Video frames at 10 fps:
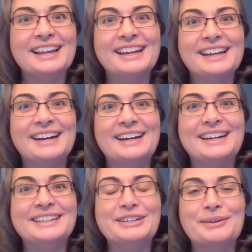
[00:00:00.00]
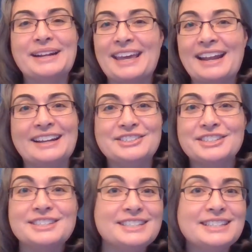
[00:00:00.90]
And again, I
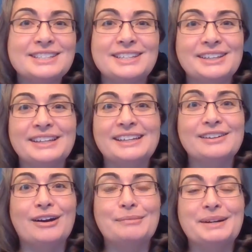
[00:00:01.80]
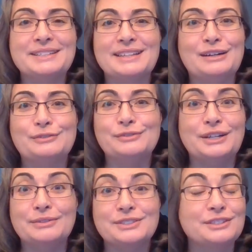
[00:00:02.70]
just did this healing on myself,
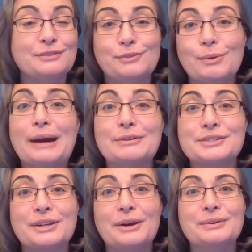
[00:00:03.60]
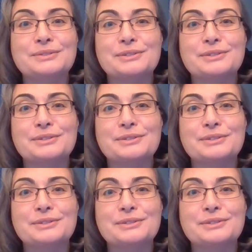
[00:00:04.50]
just a few hours ago.